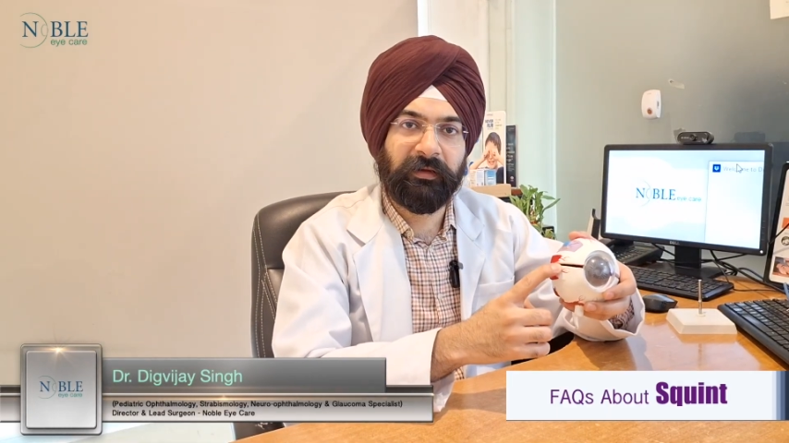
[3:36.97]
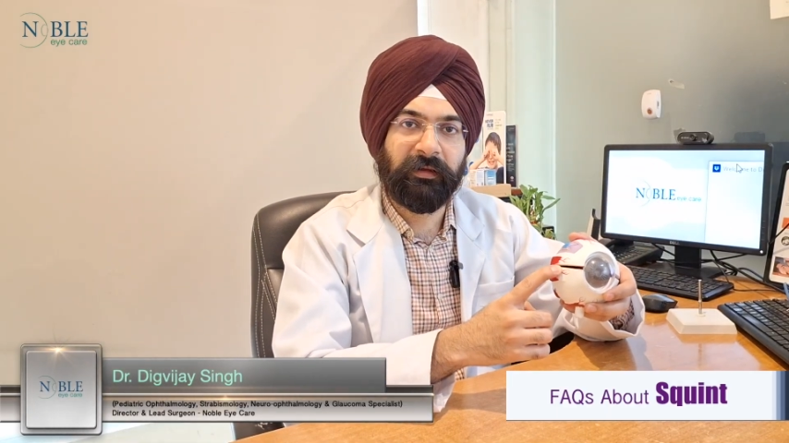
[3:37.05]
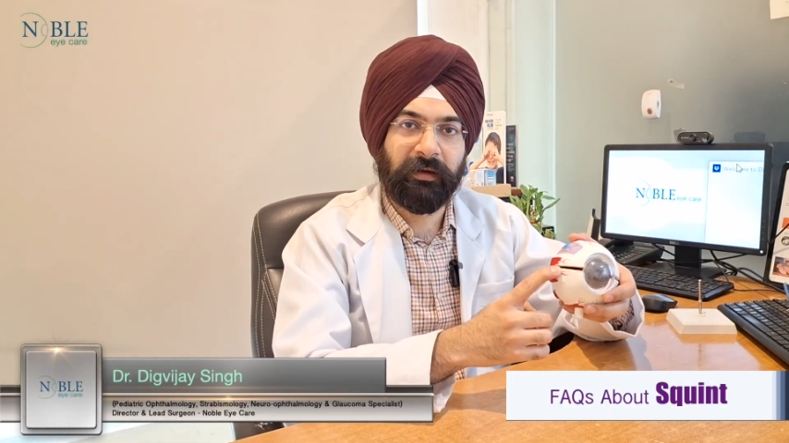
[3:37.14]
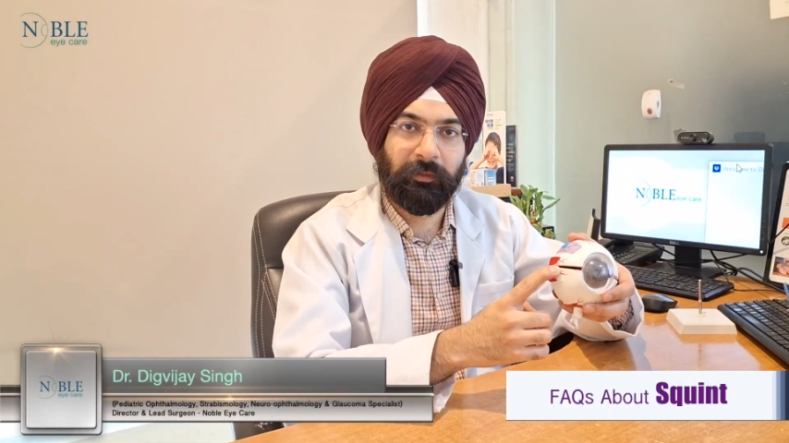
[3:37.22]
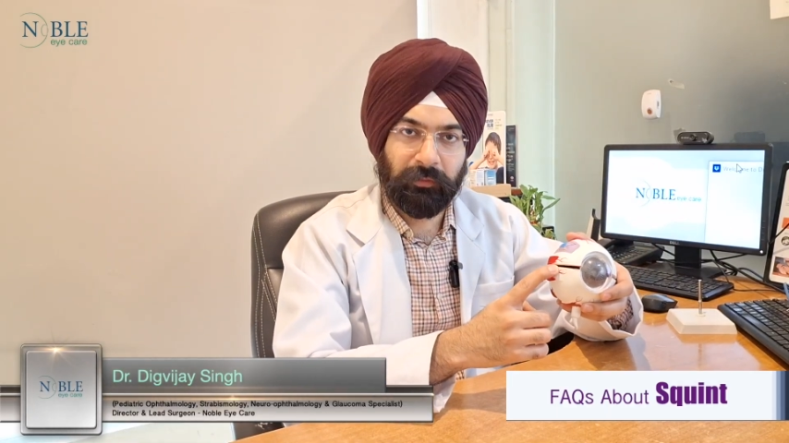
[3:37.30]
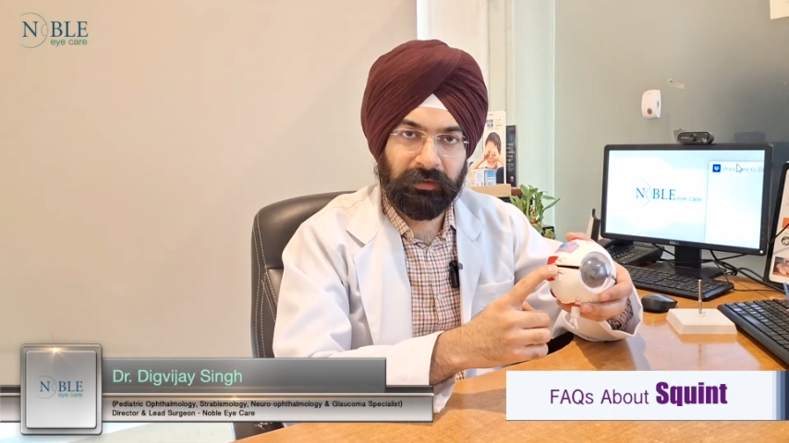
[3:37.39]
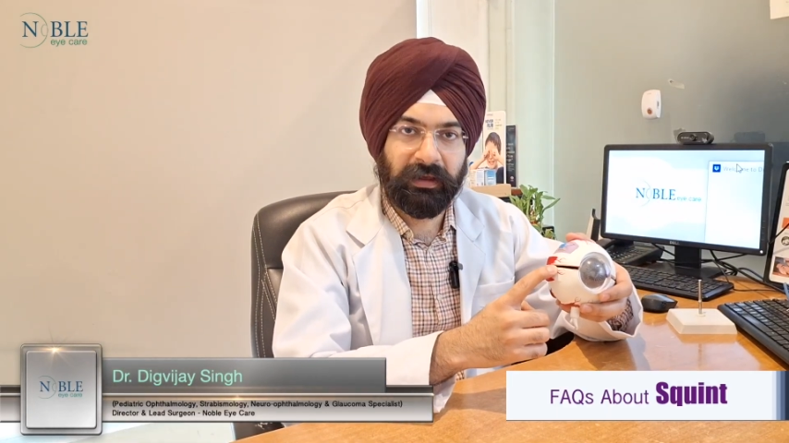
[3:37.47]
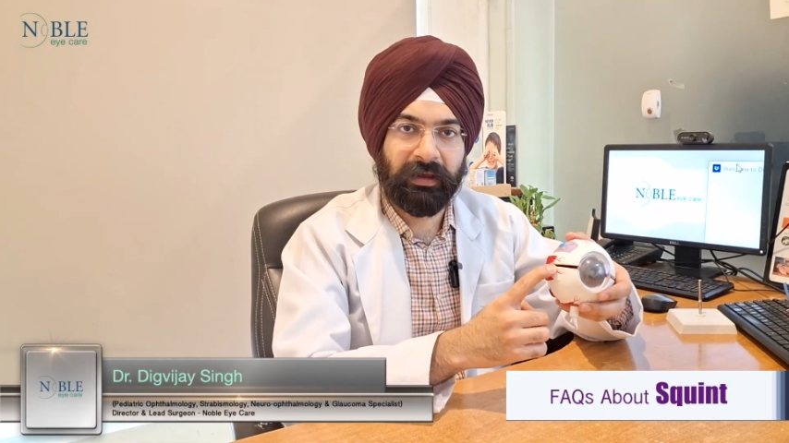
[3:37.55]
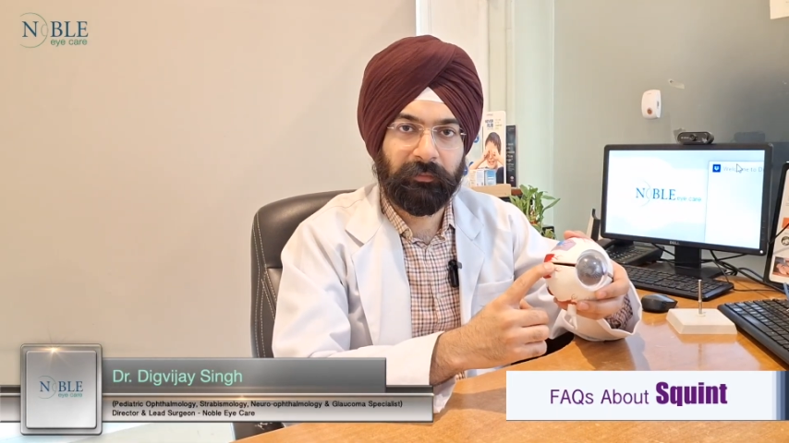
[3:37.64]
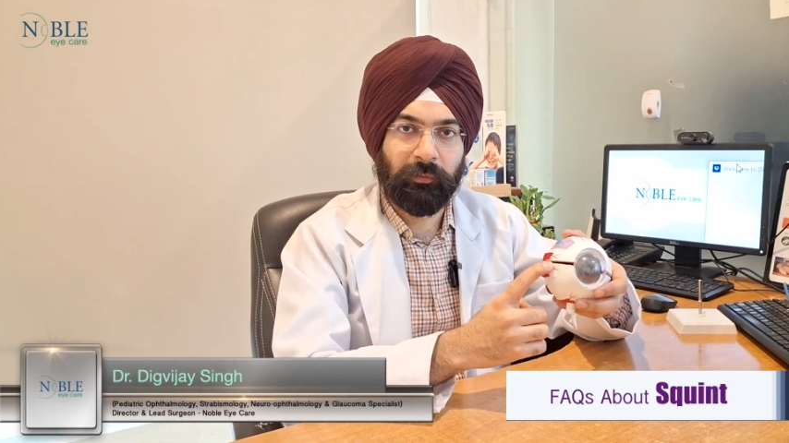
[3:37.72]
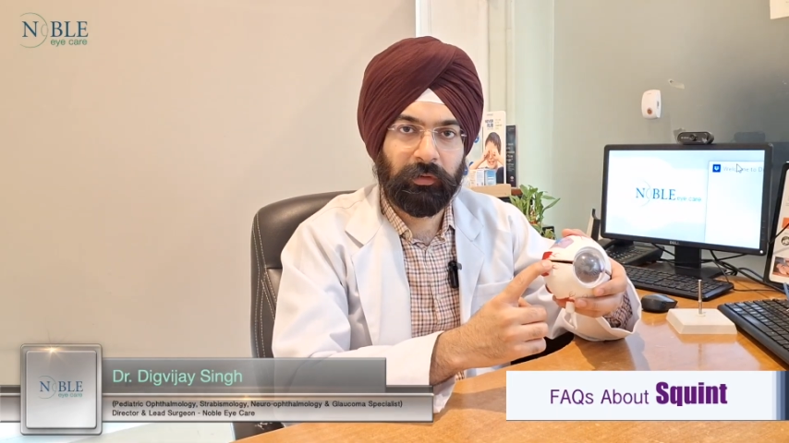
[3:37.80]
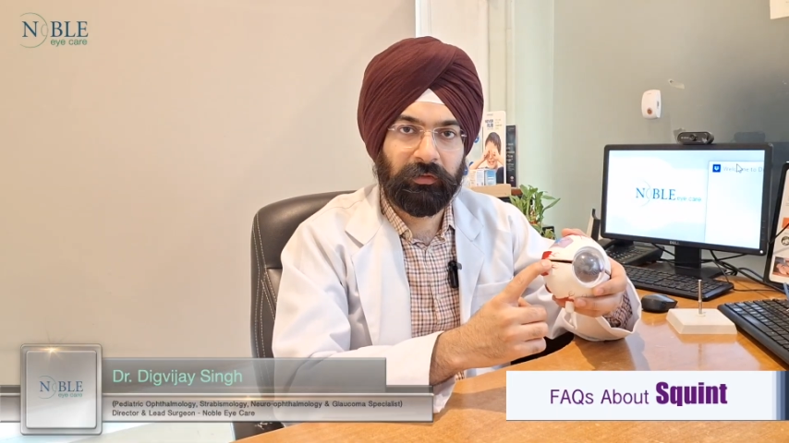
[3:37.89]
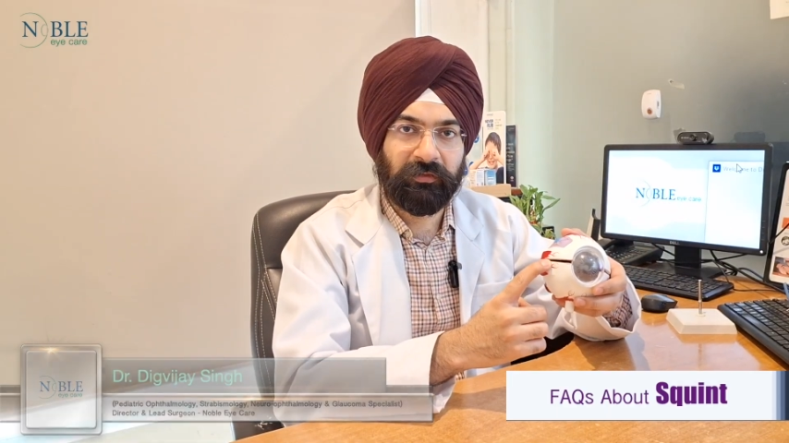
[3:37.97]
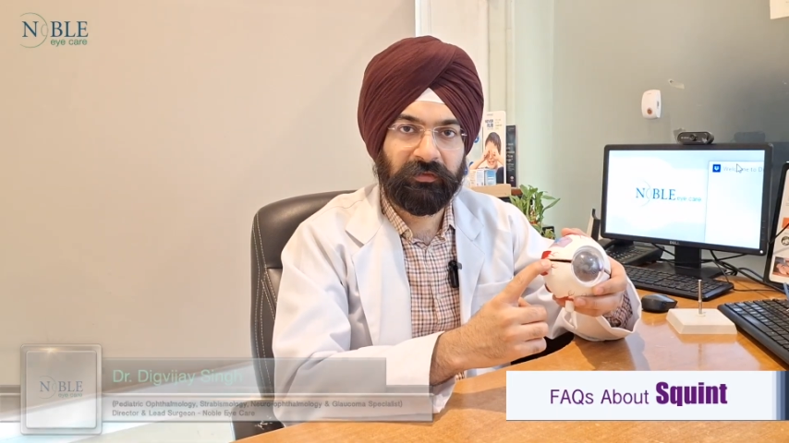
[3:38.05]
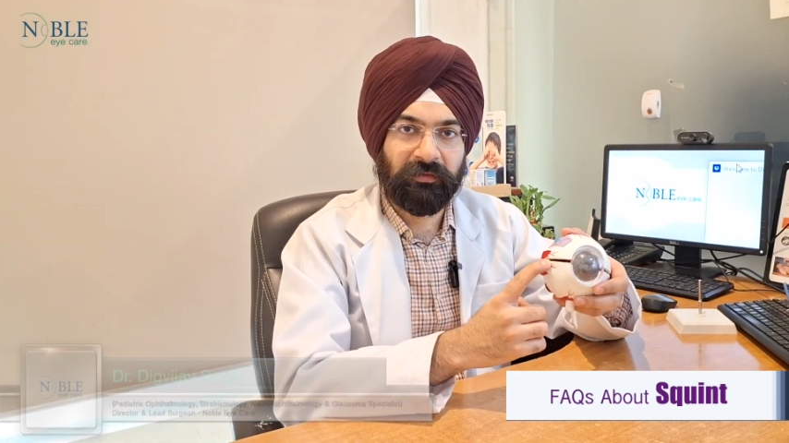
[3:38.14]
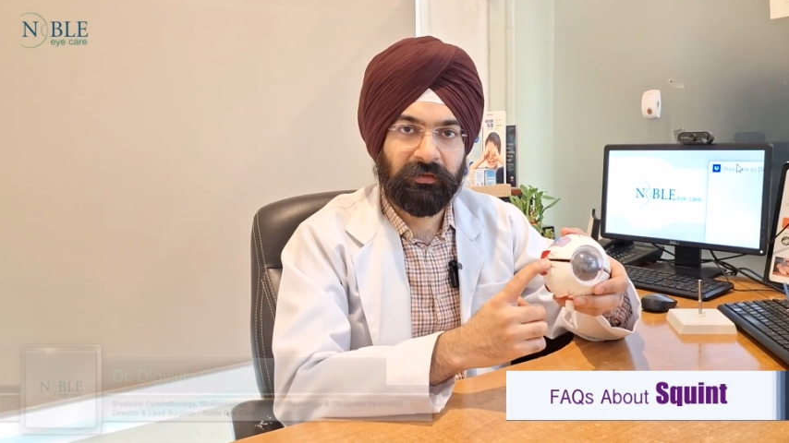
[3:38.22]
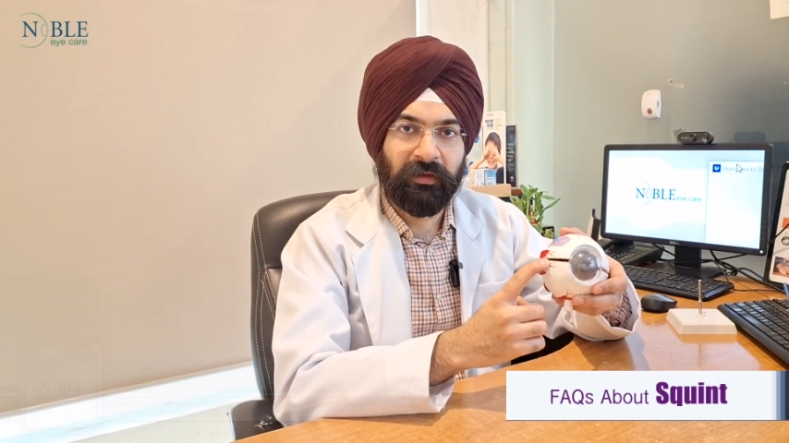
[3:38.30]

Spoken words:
around the eyeballs.